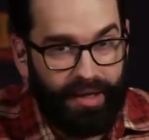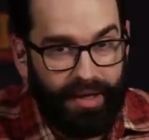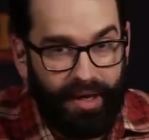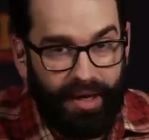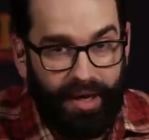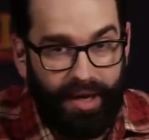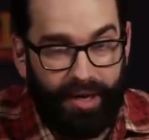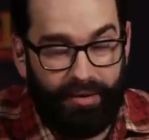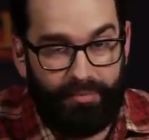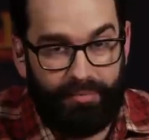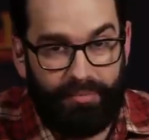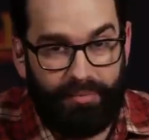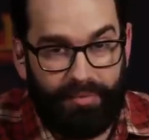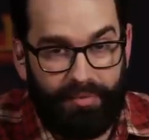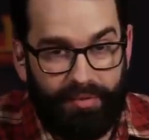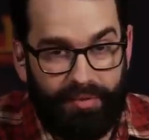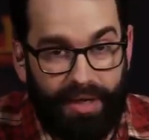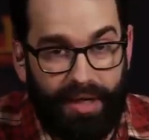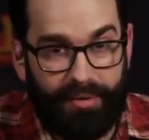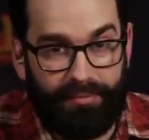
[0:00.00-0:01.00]
Uh,
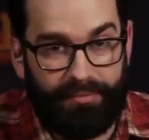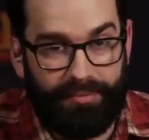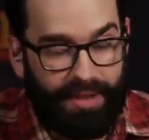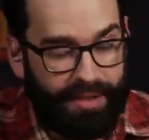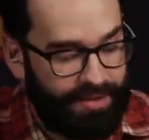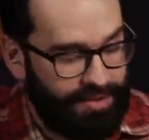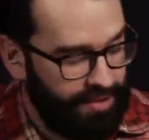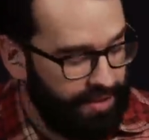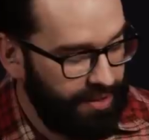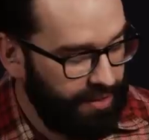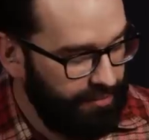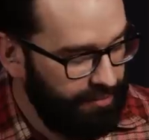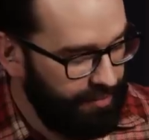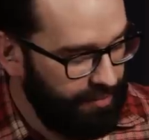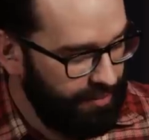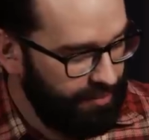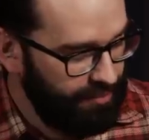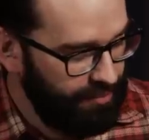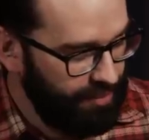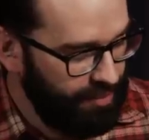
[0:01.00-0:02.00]
yeah, that's a,
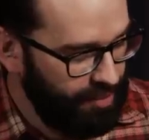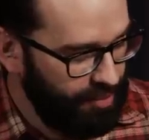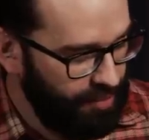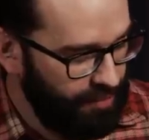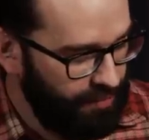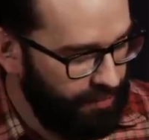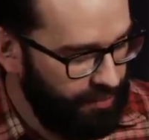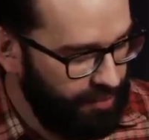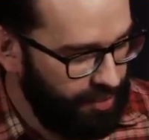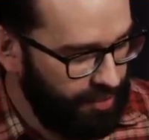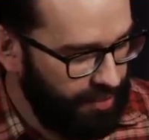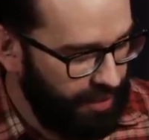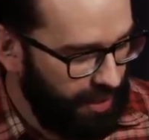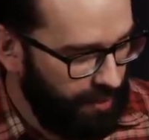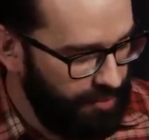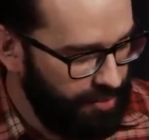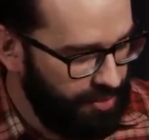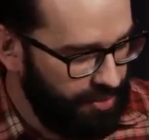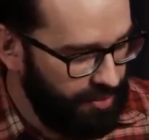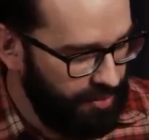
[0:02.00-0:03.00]
a, a, good good
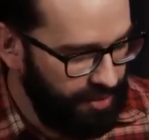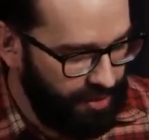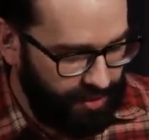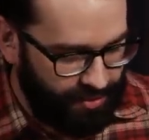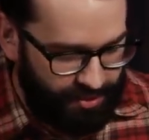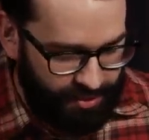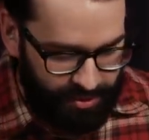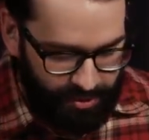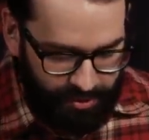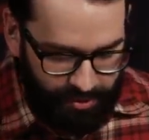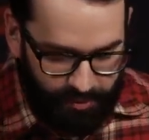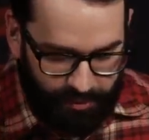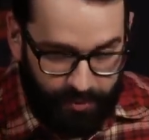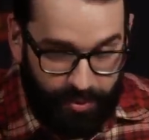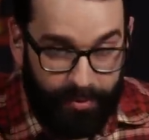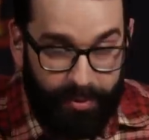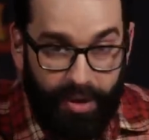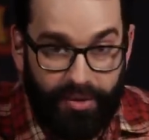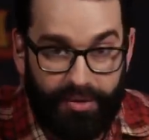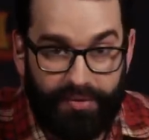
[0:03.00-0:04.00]
opportunity to
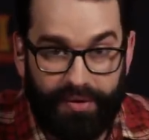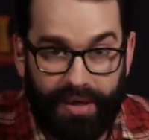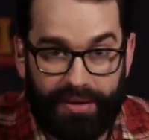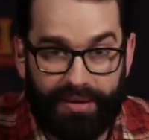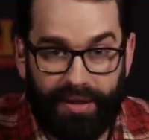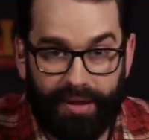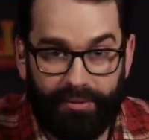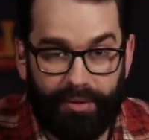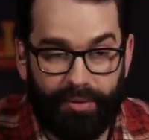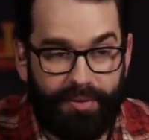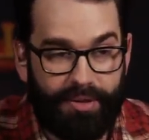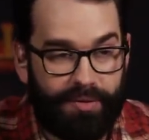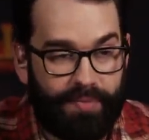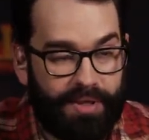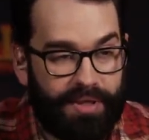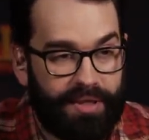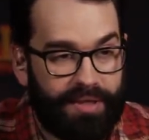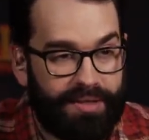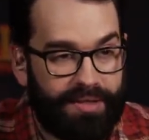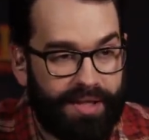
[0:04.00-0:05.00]
promote the fact that I will be
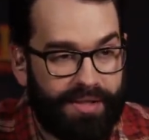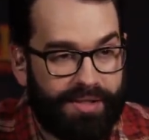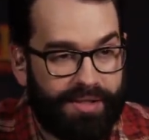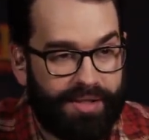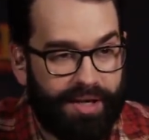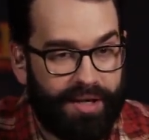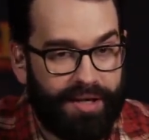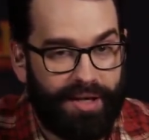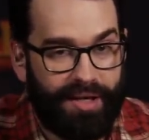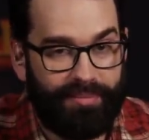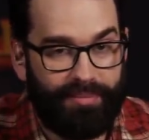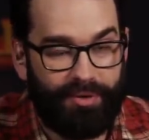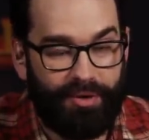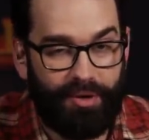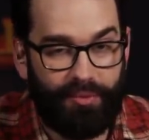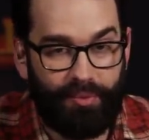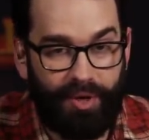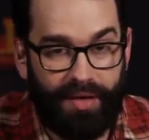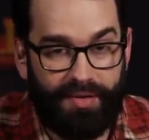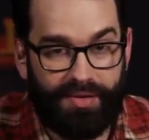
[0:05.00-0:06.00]
speaking at Texas A&M
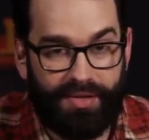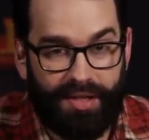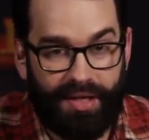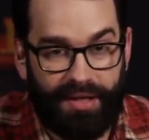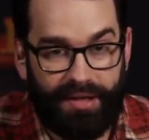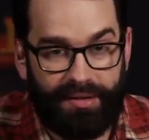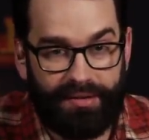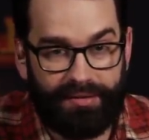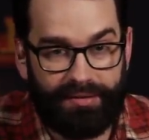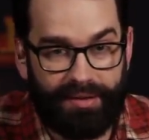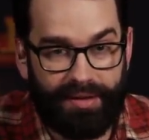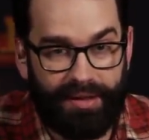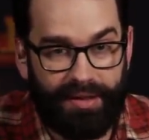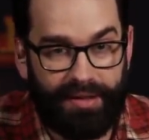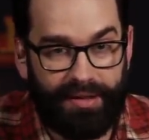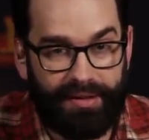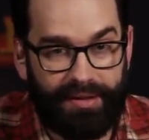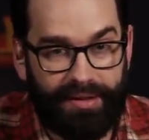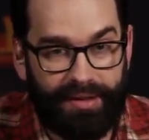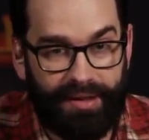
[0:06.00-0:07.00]
on Wednesday,
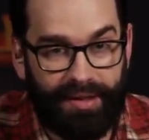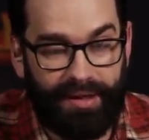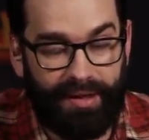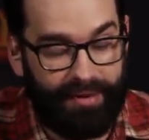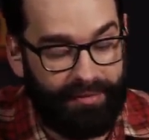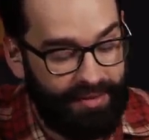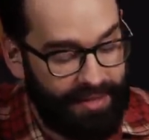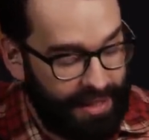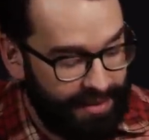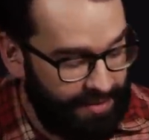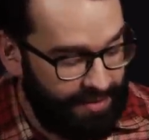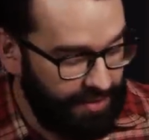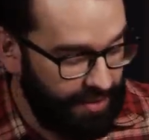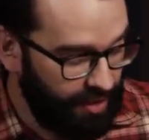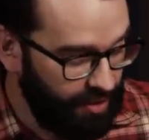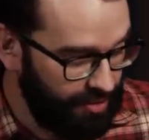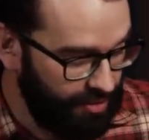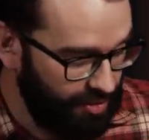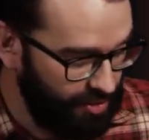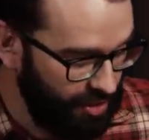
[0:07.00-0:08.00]
and uh, I mean that's
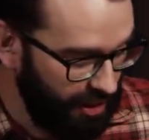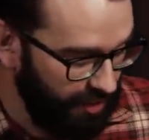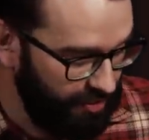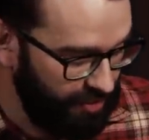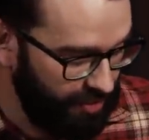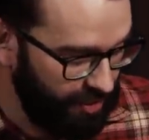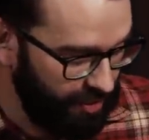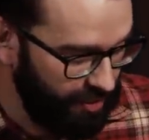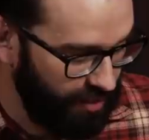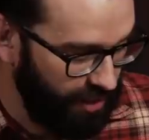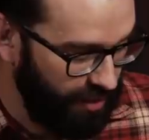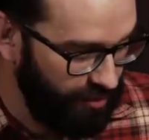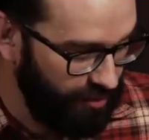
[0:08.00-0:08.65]
their suggestion that